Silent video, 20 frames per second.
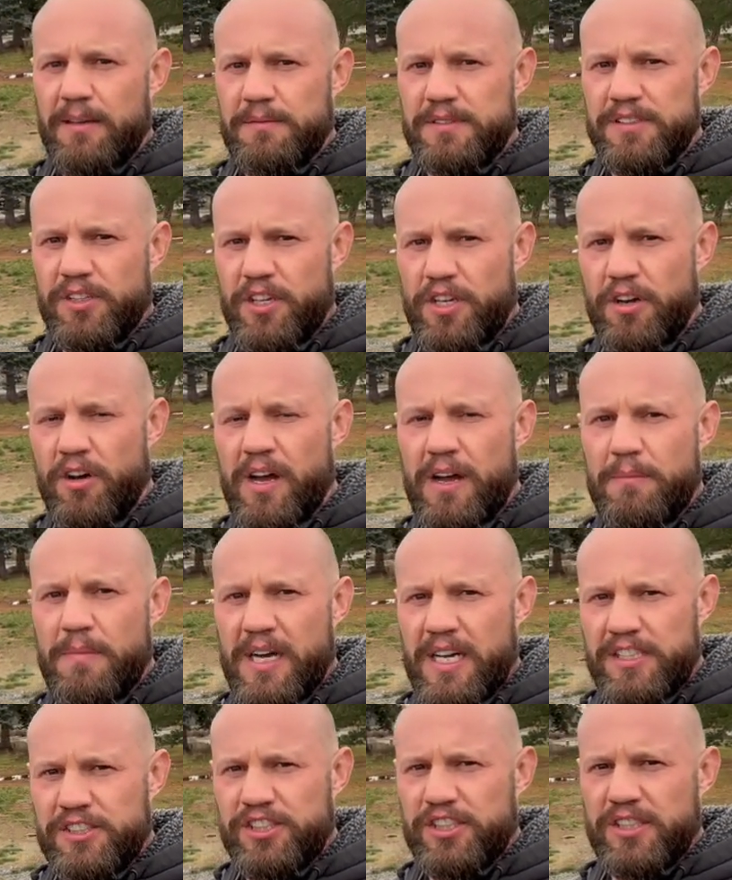So you don't have
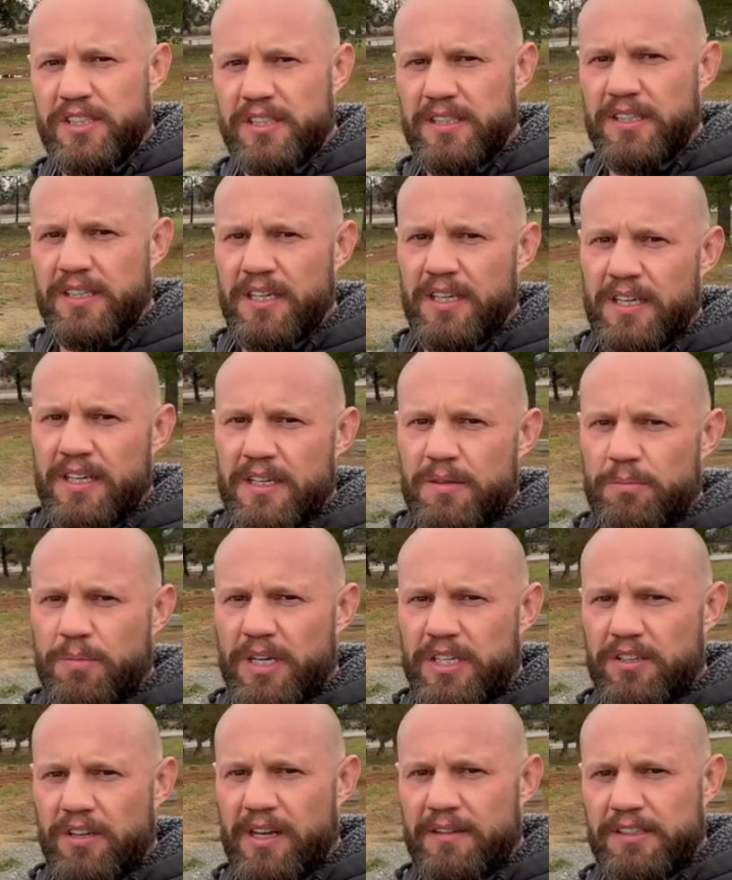much,
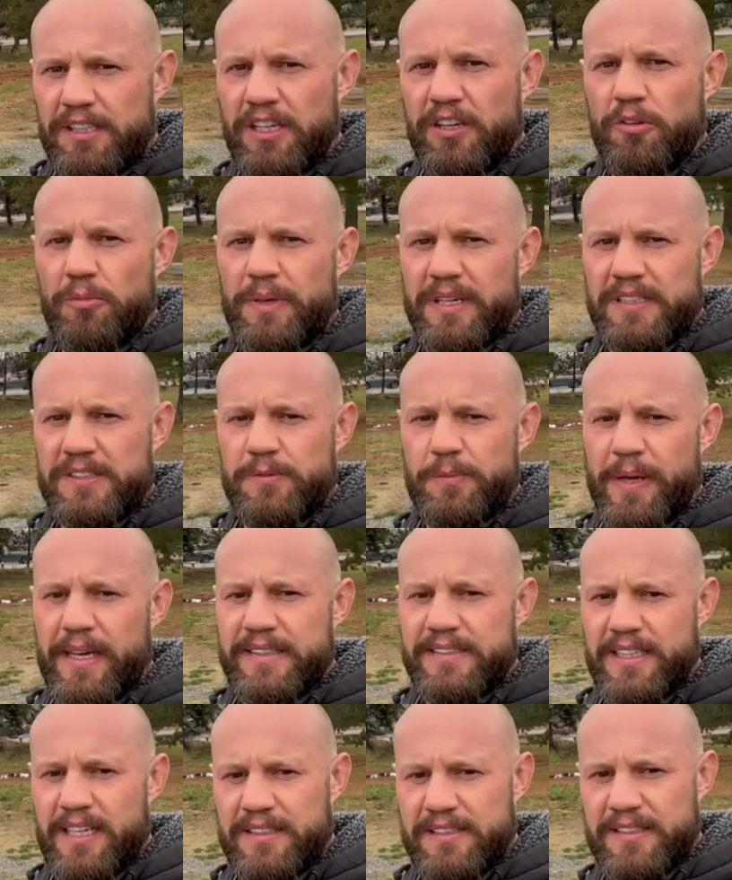but you'll have a little bit of
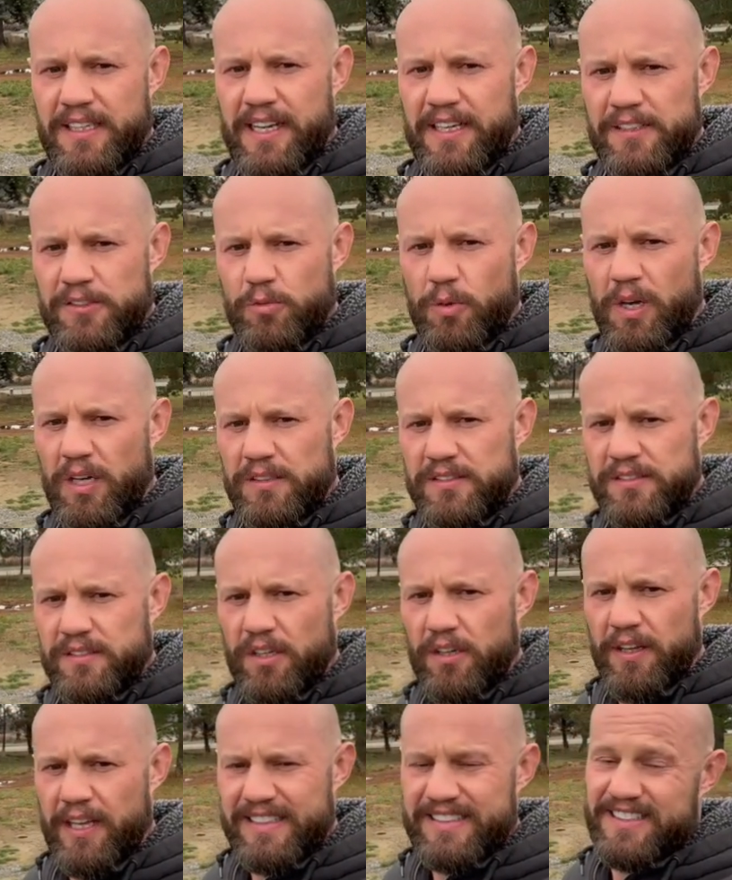space outside as well.
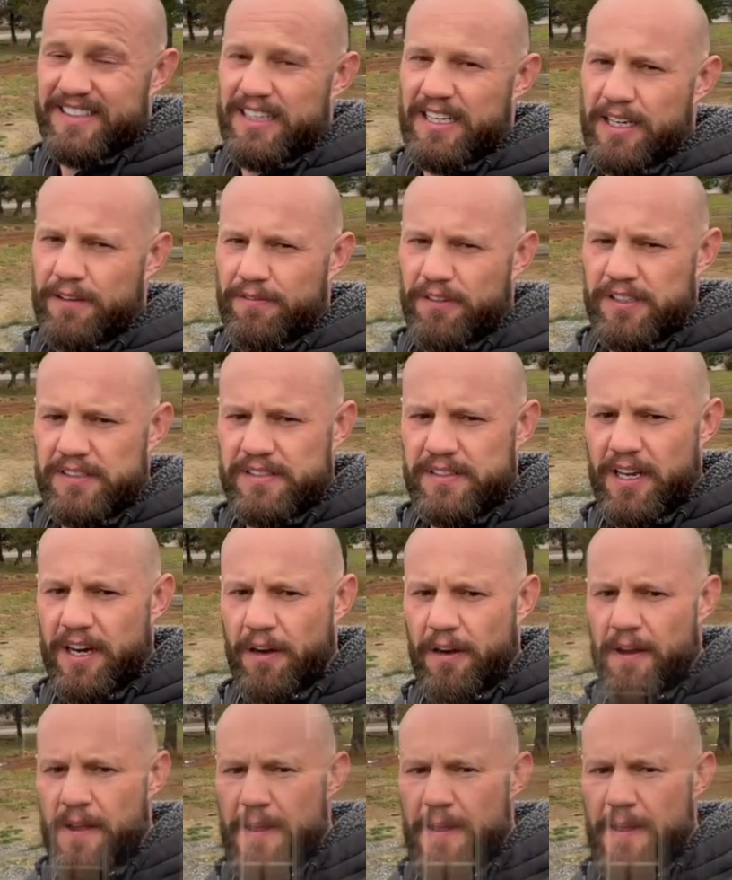So that's the difference there.